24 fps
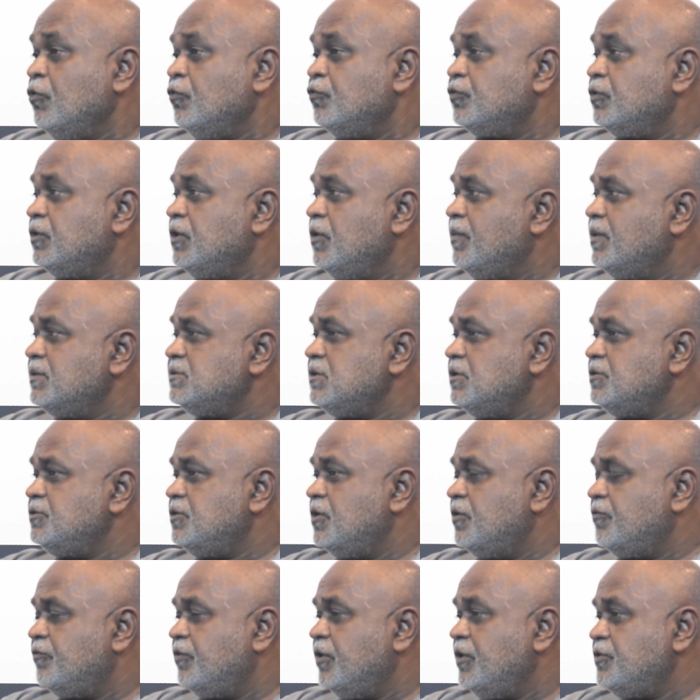So there was a
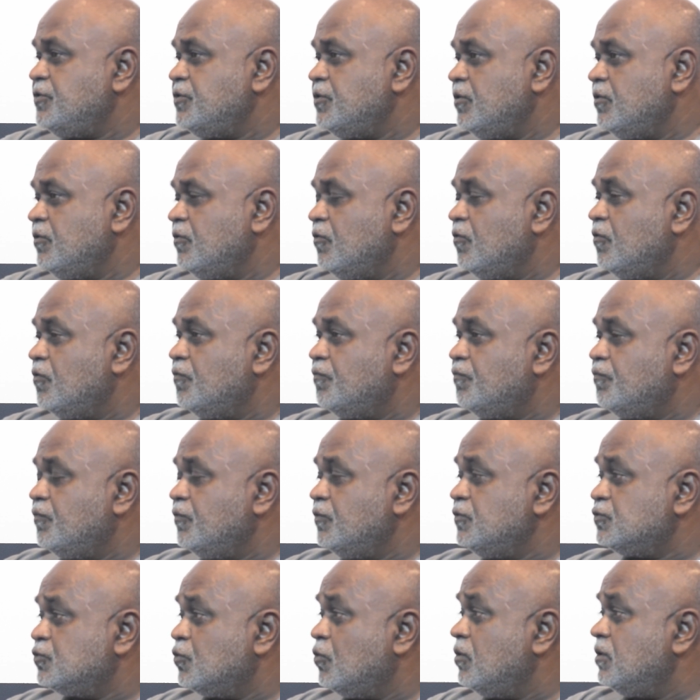generation of
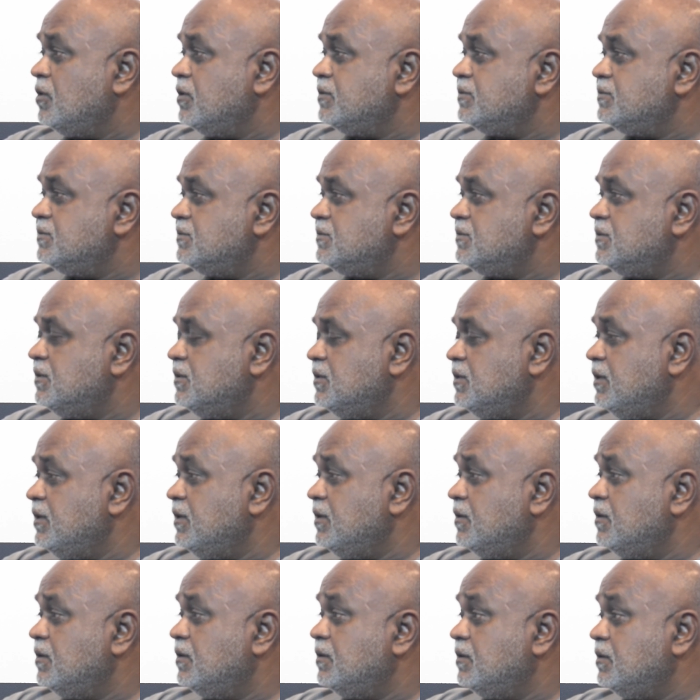scholars,
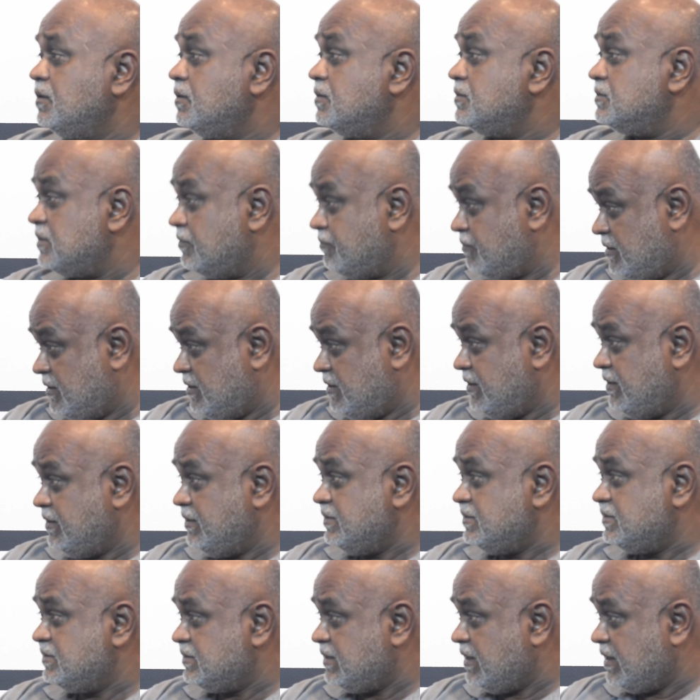
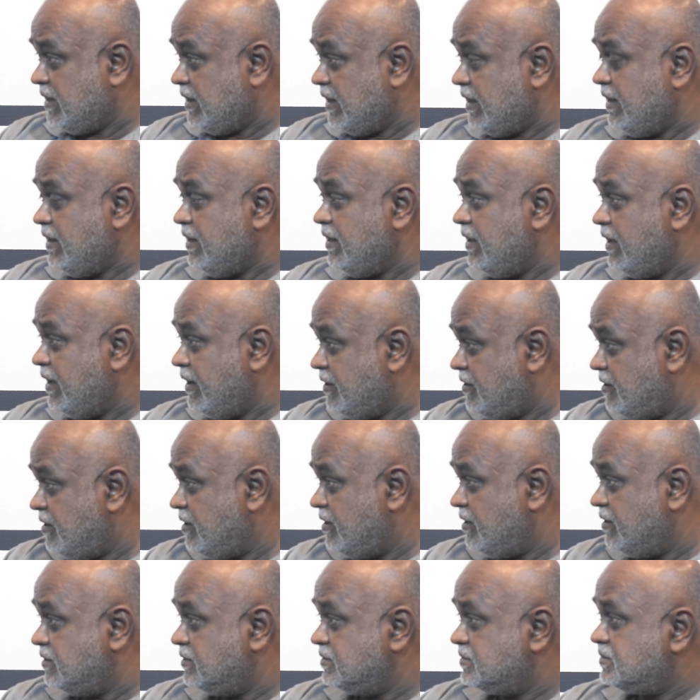70s and early
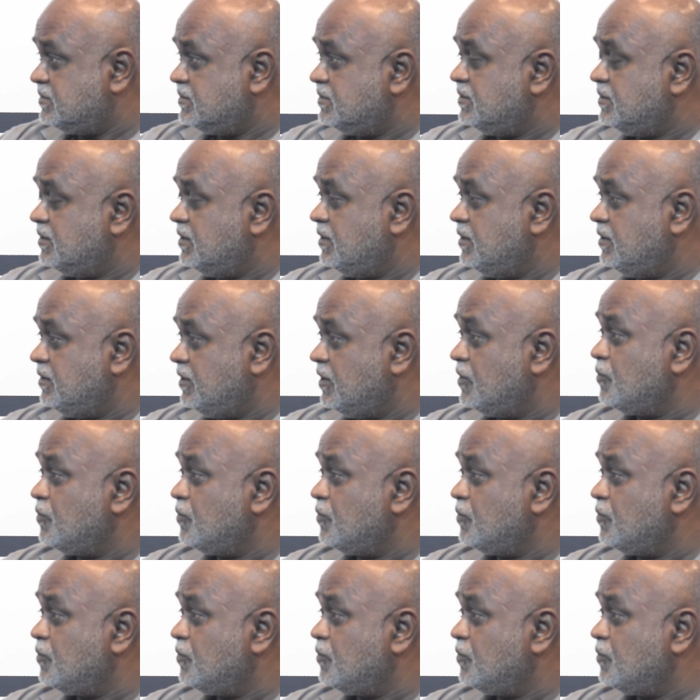80s.